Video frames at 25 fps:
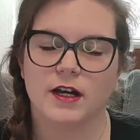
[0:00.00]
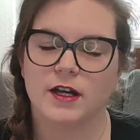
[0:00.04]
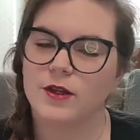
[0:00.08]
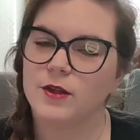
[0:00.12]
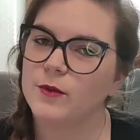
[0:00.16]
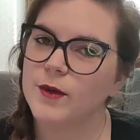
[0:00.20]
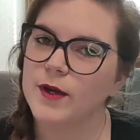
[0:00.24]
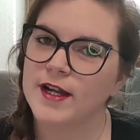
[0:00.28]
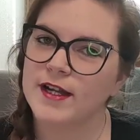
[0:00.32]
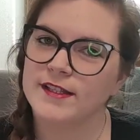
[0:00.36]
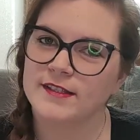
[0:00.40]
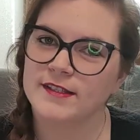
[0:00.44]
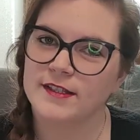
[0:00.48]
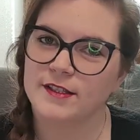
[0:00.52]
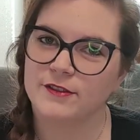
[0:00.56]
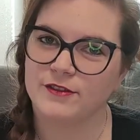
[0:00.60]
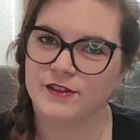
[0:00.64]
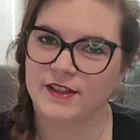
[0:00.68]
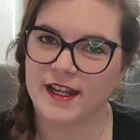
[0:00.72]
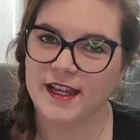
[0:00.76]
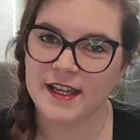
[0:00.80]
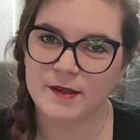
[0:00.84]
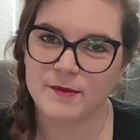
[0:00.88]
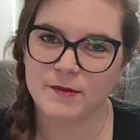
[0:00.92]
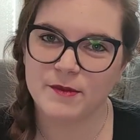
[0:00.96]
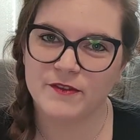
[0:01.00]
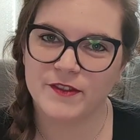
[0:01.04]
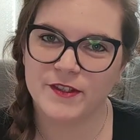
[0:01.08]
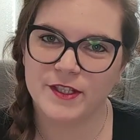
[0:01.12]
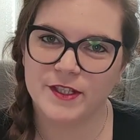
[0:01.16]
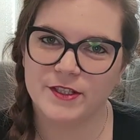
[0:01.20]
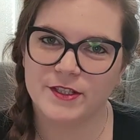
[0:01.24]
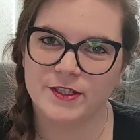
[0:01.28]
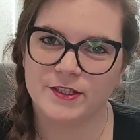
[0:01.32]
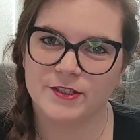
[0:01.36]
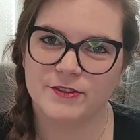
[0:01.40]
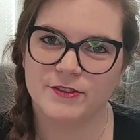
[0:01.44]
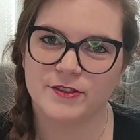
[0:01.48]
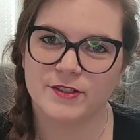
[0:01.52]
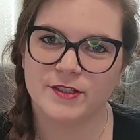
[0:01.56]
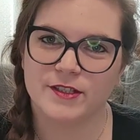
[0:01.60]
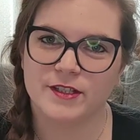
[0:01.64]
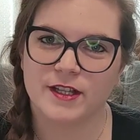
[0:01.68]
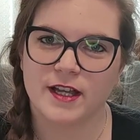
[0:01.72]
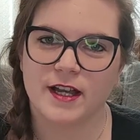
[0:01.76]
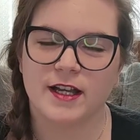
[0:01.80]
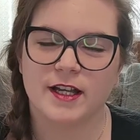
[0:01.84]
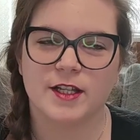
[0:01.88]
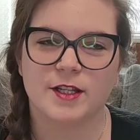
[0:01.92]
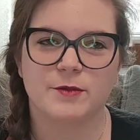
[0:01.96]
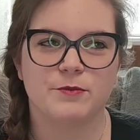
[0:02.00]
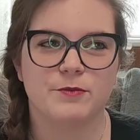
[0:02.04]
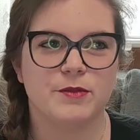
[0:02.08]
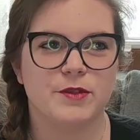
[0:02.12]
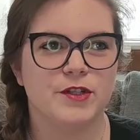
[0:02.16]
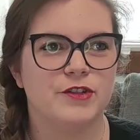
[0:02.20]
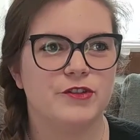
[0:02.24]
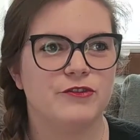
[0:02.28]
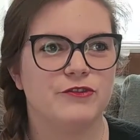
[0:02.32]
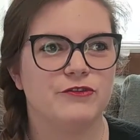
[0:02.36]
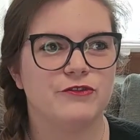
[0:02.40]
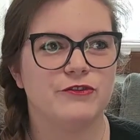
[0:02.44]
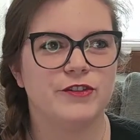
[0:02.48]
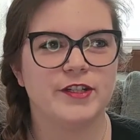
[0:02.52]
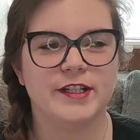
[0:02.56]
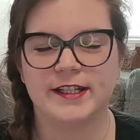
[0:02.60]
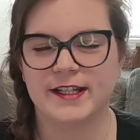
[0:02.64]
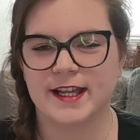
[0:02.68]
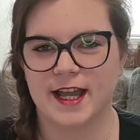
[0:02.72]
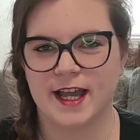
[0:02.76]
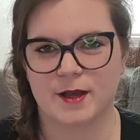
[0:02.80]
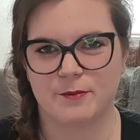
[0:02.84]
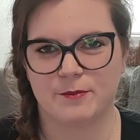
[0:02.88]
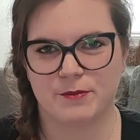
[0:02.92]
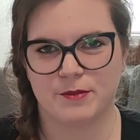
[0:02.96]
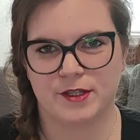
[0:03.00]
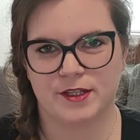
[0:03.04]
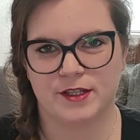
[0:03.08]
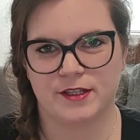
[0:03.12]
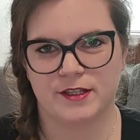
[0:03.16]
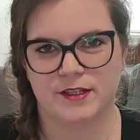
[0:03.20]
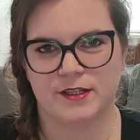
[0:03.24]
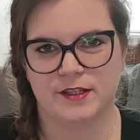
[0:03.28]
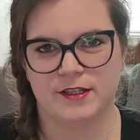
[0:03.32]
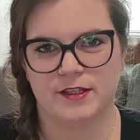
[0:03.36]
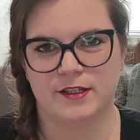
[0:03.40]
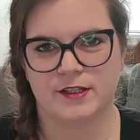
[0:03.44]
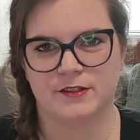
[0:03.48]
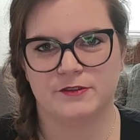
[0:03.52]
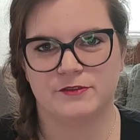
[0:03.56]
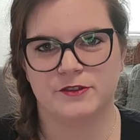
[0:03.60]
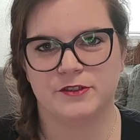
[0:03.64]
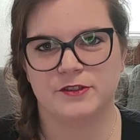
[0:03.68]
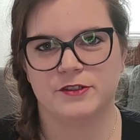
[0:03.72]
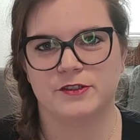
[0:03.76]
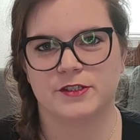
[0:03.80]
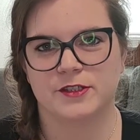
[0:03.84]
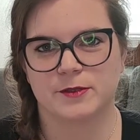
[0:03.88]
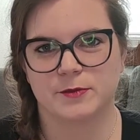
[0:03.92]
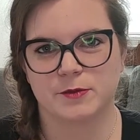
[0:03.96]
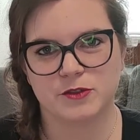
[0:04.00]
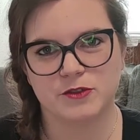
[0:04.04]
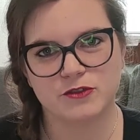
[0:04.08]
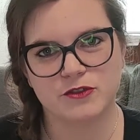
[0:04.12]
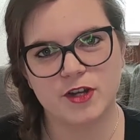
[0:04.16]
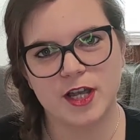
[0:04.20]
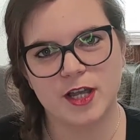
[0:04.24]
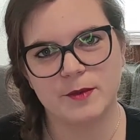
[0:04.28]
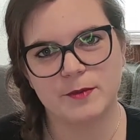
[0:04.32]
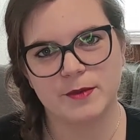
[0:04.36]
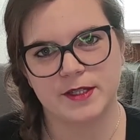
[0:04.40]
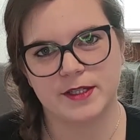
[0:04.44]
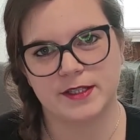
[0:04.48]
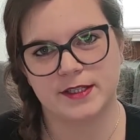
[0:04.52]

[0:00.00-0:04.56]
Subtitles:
Otherwise, if you like my videos, I'd be really happy if you subscribe